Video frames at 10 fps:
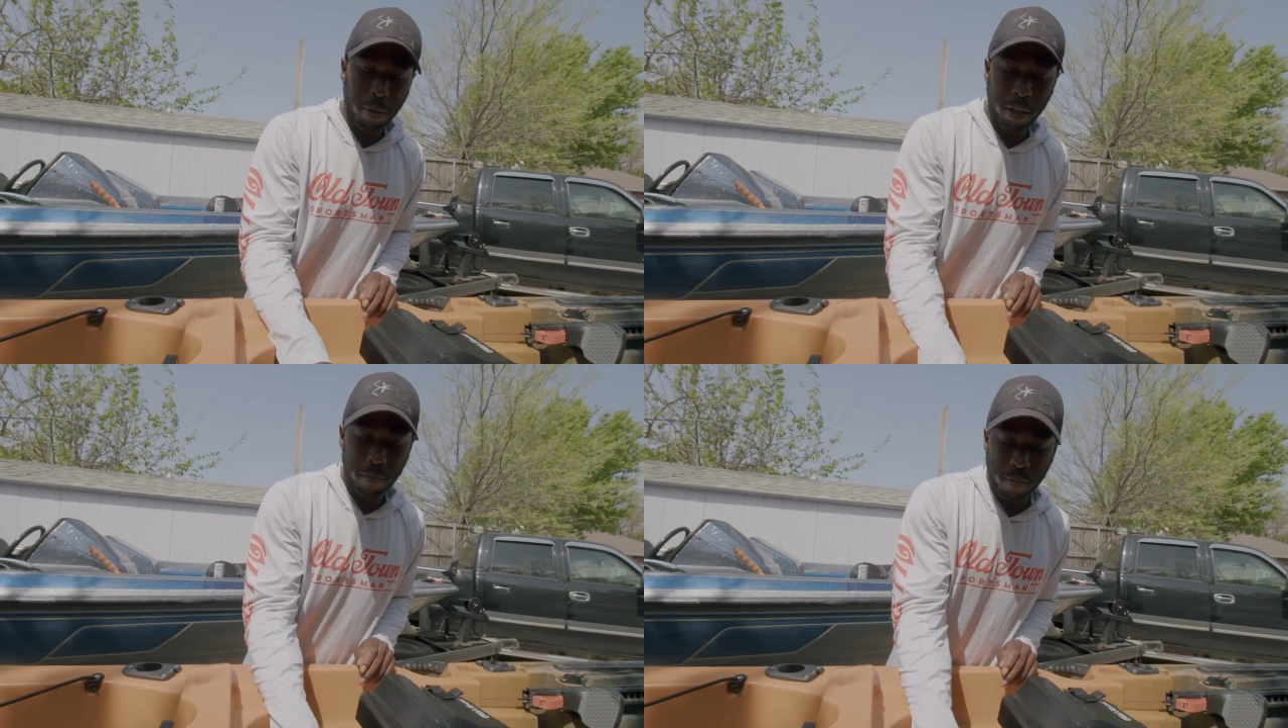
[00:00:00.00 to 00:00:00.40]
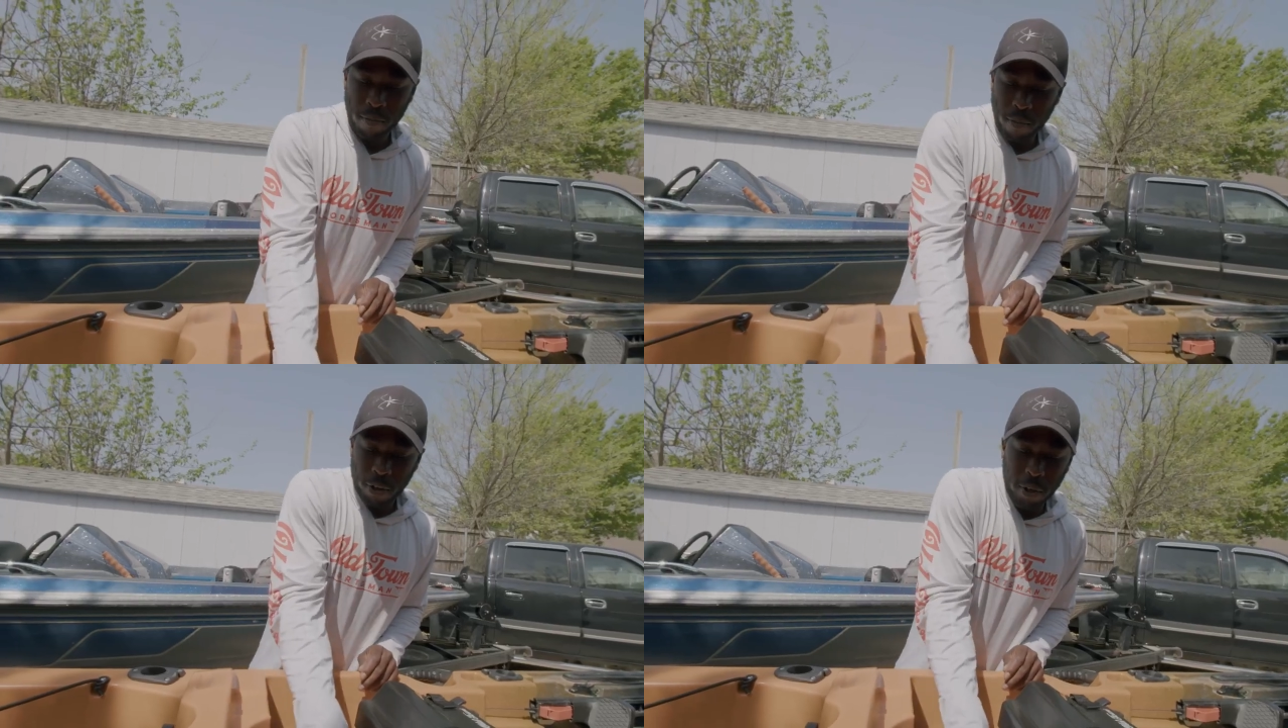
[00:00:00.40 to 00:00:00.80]
but
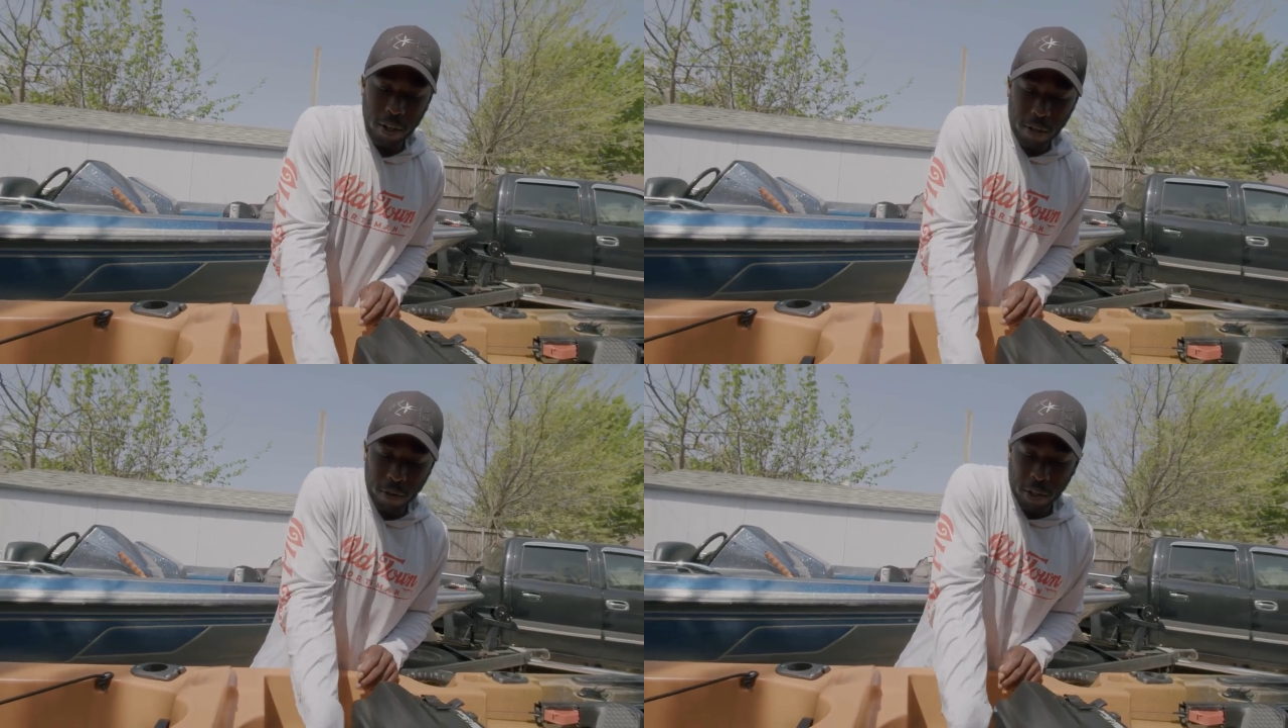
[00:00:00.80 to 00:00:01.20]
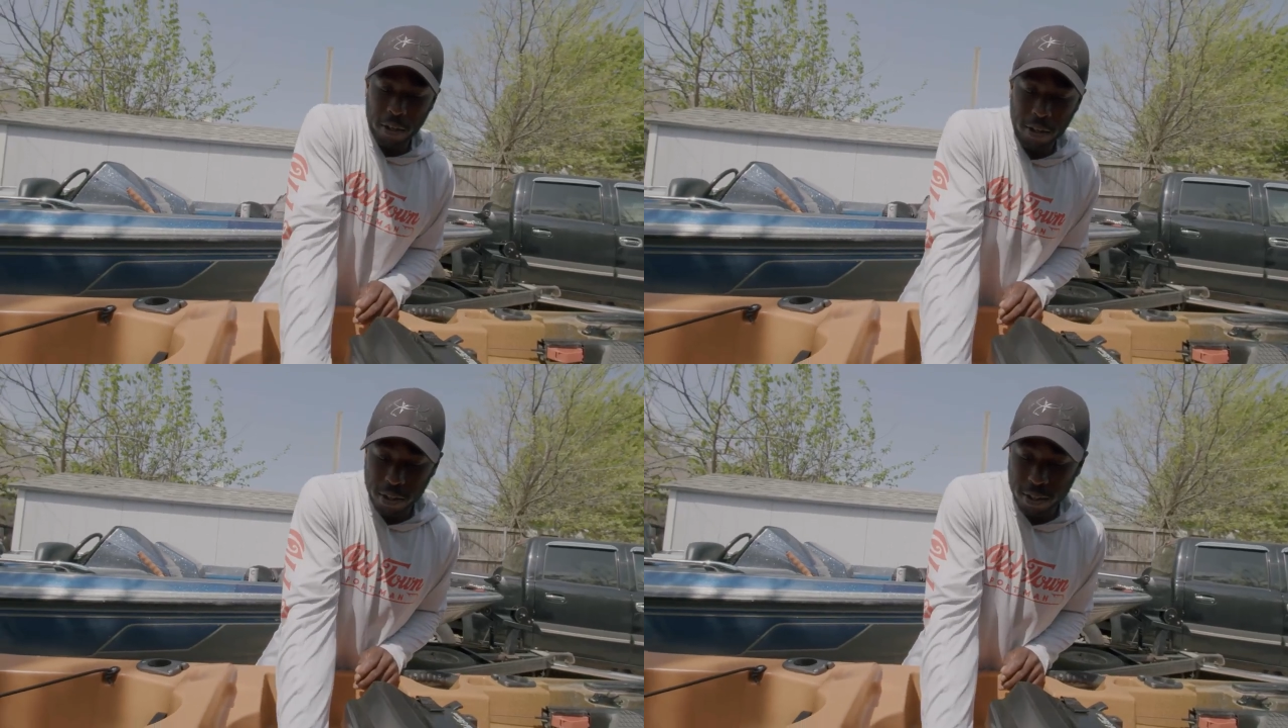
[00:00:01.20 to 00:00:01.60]
really cool. I
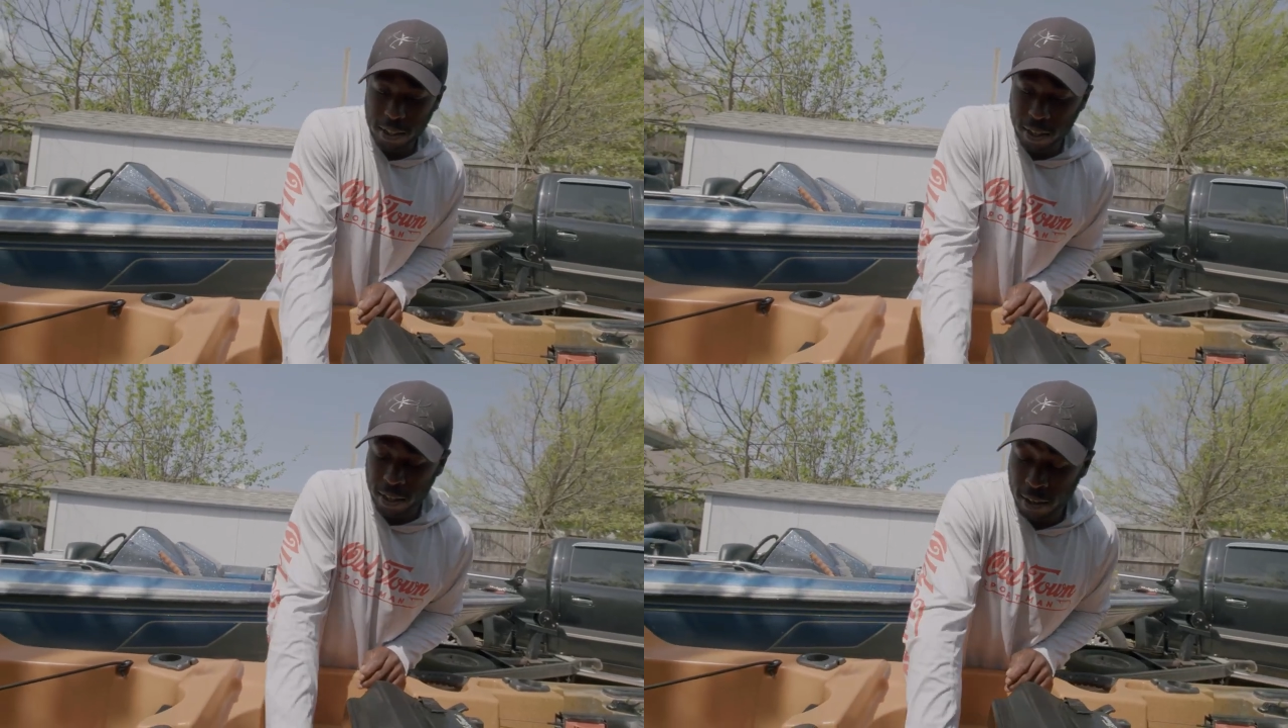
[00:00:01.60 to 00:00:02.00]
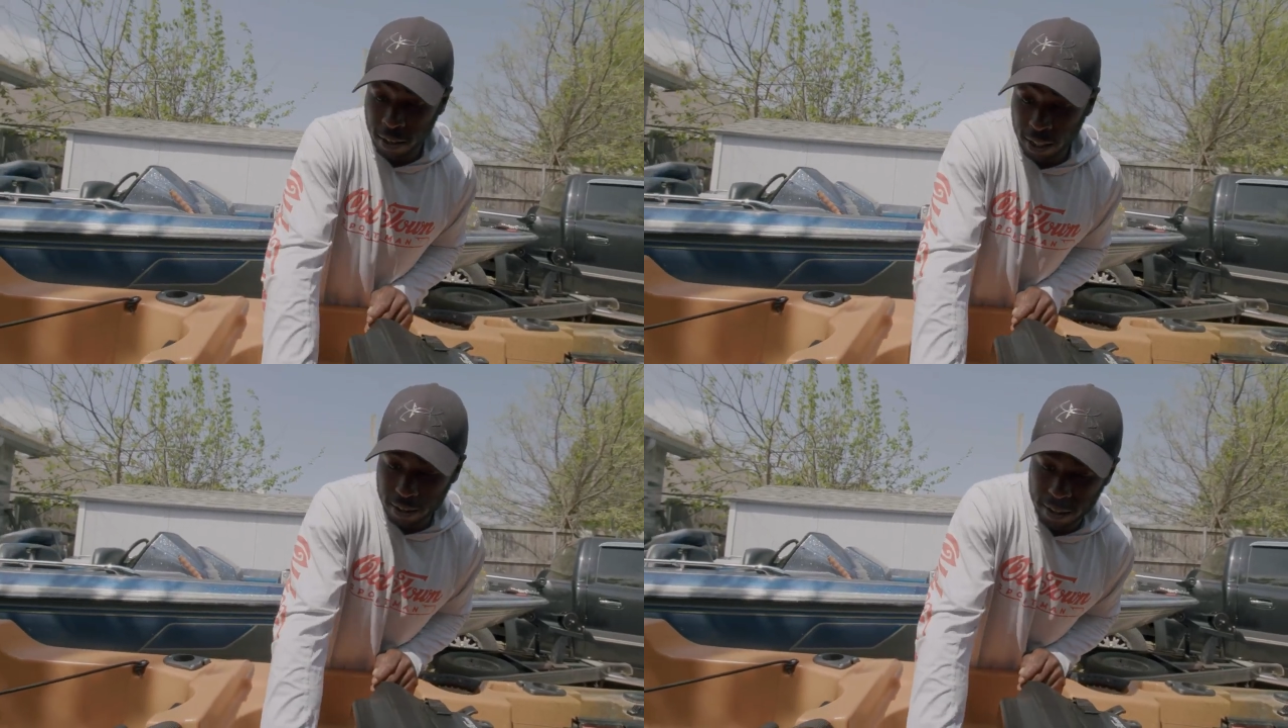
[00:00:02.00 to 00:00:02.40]
usually just sit in here like